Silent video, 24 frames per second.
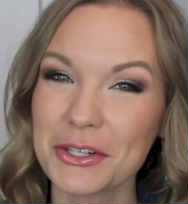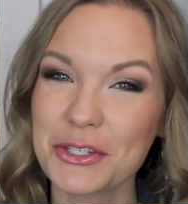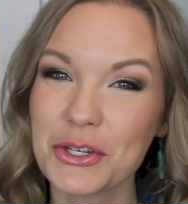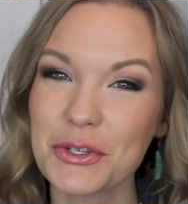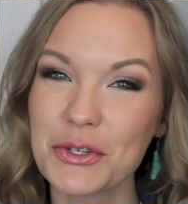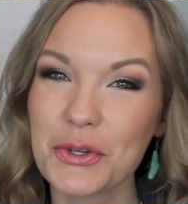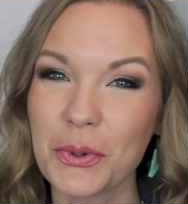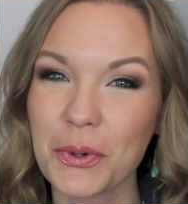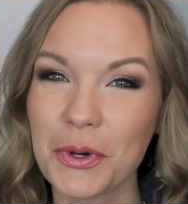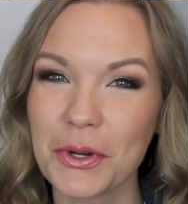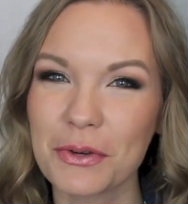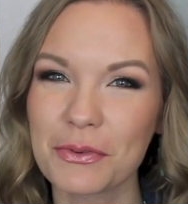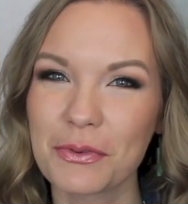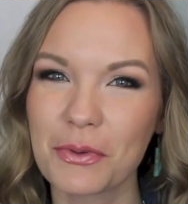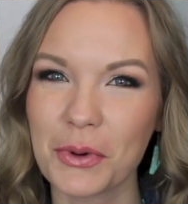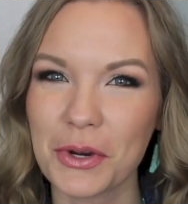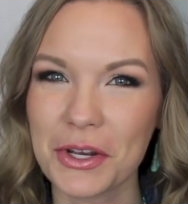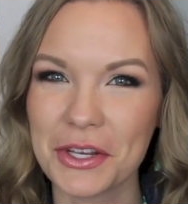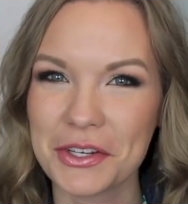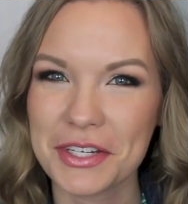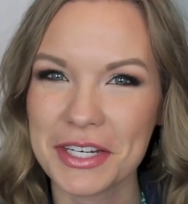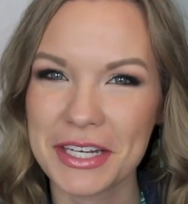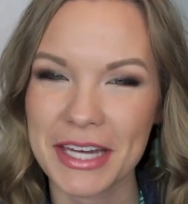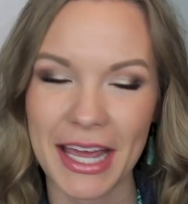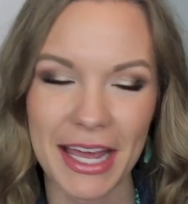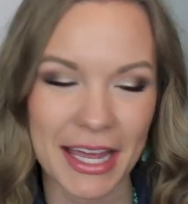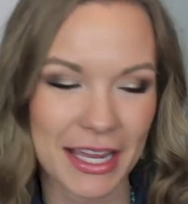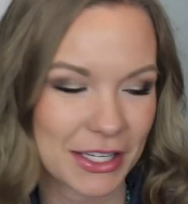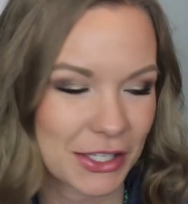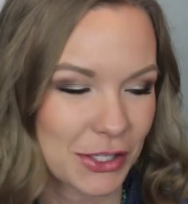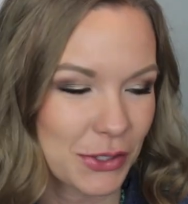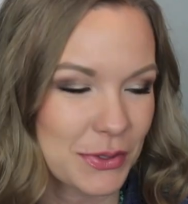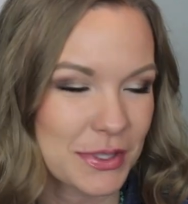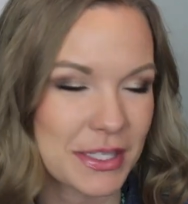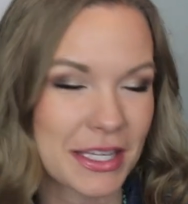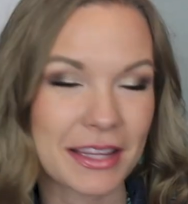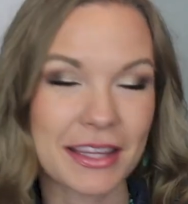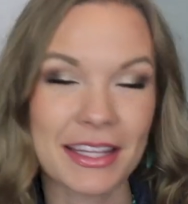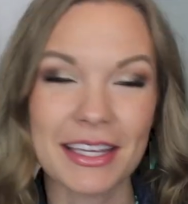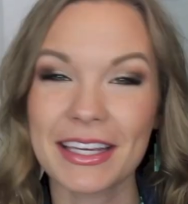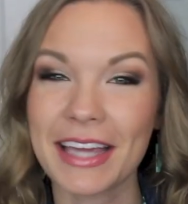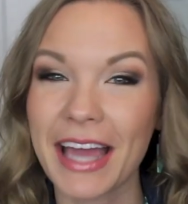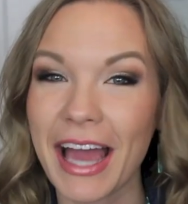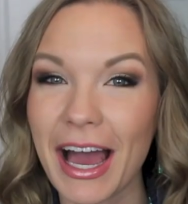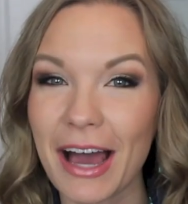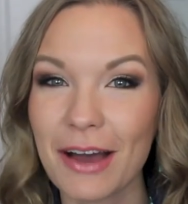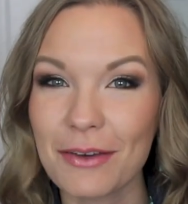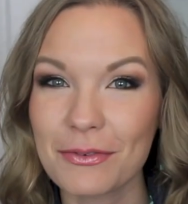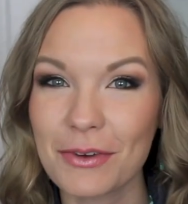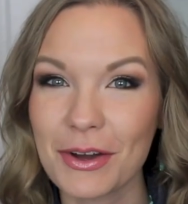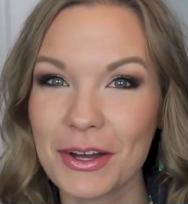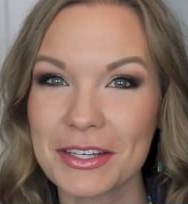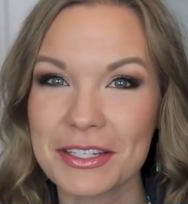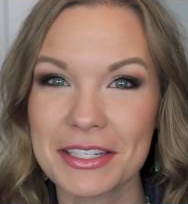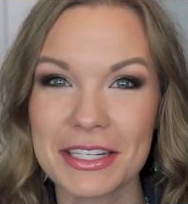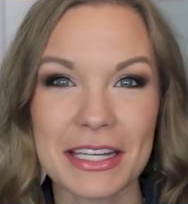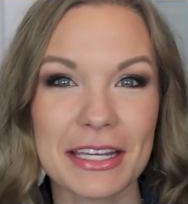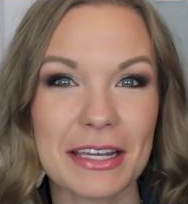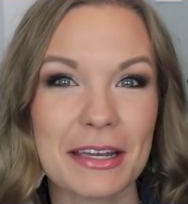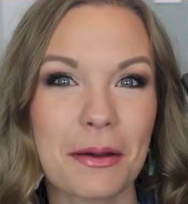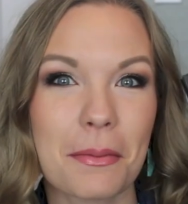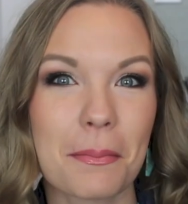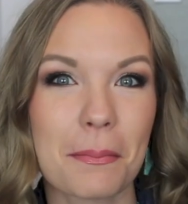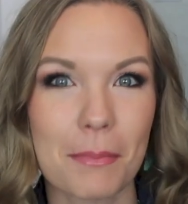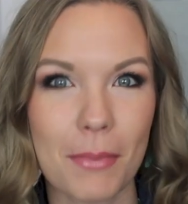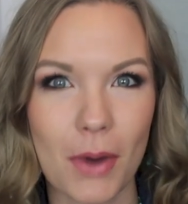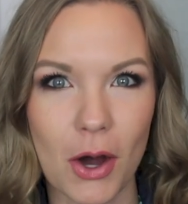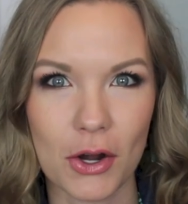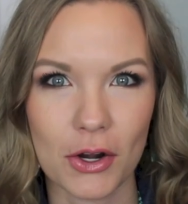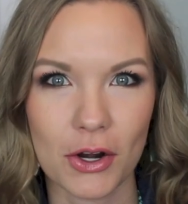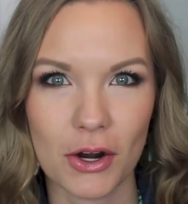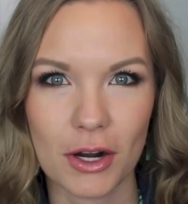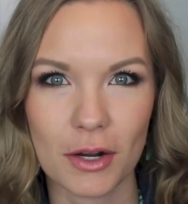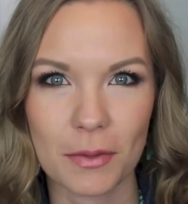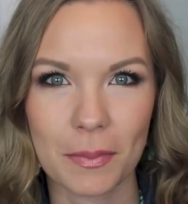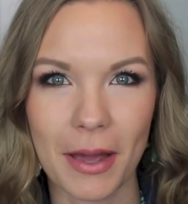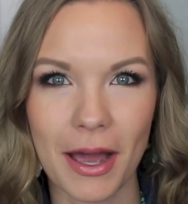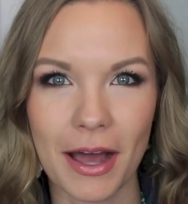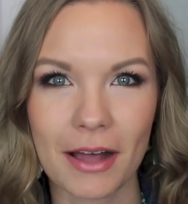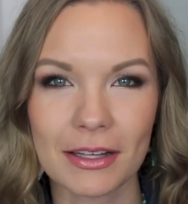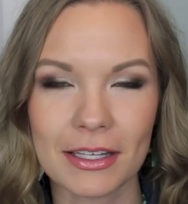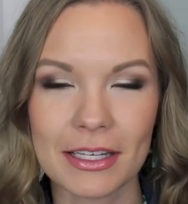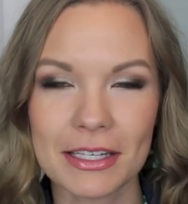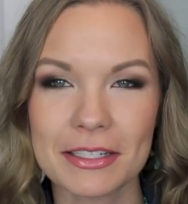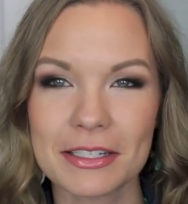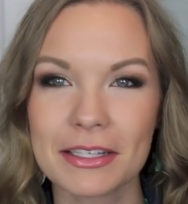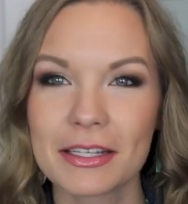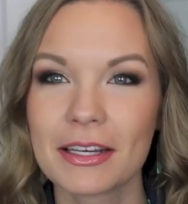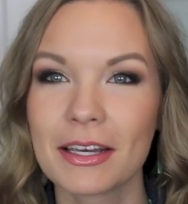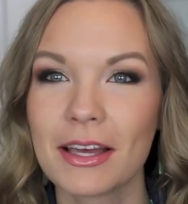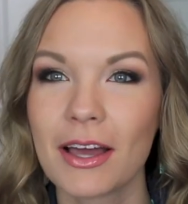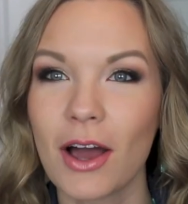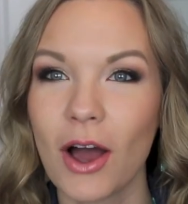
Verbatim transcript: a tutorial for you today using the Kat Von D Monarch palette.